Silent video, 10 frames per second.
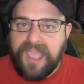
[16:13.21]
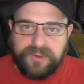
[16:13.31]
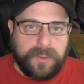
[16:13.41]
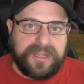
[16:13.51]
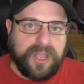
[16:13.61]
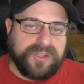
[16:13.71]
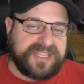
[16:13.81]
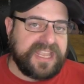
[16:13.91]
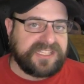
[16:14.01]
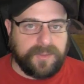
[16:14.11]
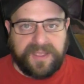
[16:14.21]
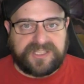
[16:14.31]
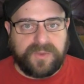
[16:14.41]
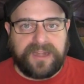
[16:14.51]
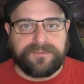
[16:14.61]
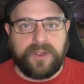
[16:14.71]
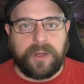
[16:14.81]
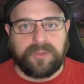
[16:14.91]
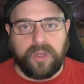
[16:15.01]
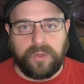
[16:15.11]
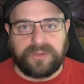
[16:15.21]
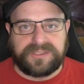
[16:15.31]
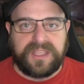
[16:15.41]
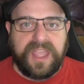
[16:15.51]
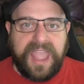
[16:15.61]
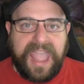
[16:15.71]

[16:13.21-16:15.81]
Everyone knows it. It's the best way to farm gold.